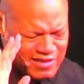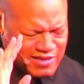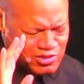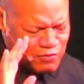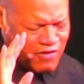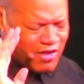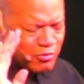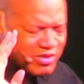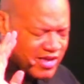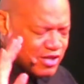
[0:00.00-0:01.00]
And so, Father,
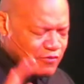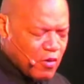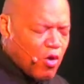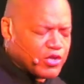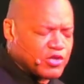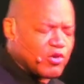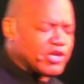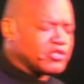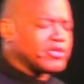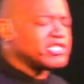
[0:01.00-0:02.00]
we thank you for all you're going to
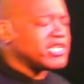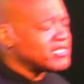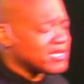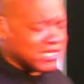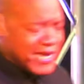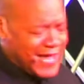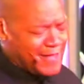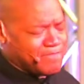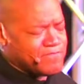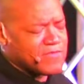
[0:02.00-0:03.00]
do. In Jesus' name,